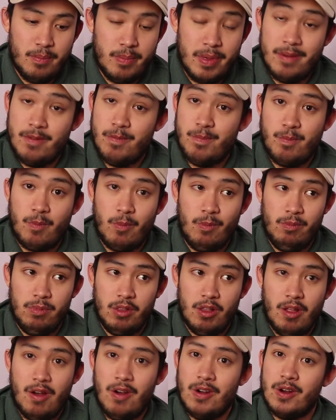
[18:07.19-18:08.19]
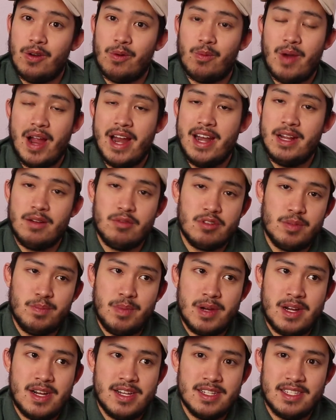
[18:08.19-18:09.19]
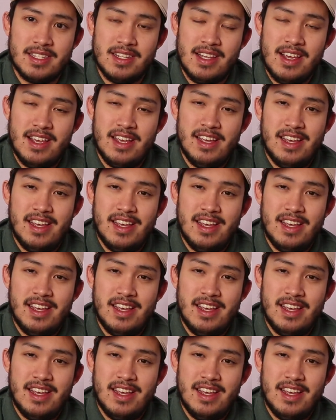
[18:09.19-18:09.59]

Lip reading: bit longer writing response,